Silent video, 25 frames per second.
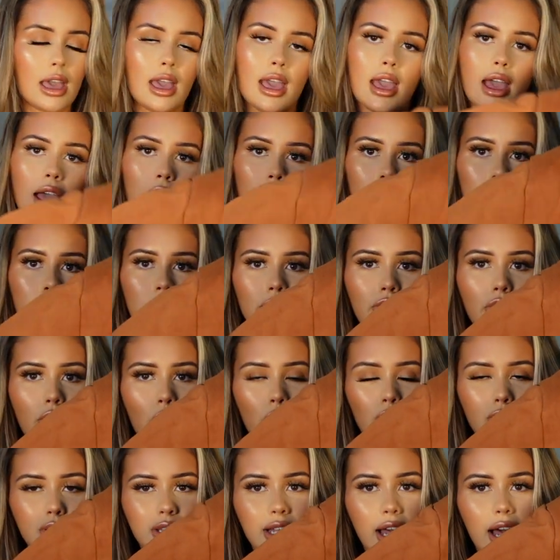And of
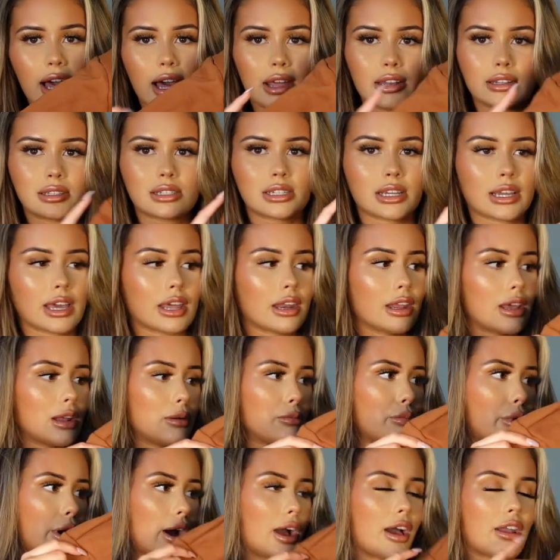course I had to get it in
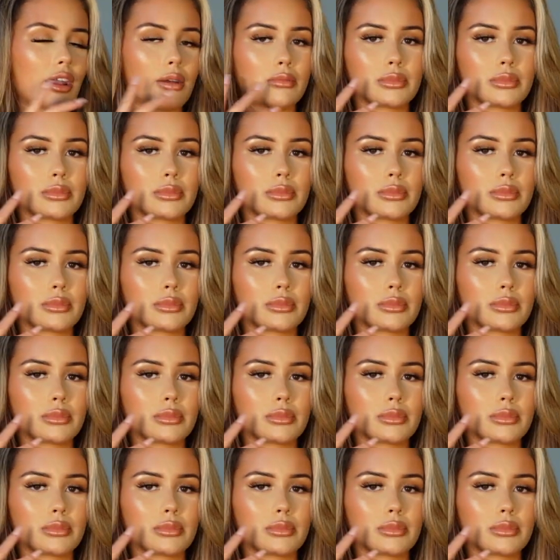brown.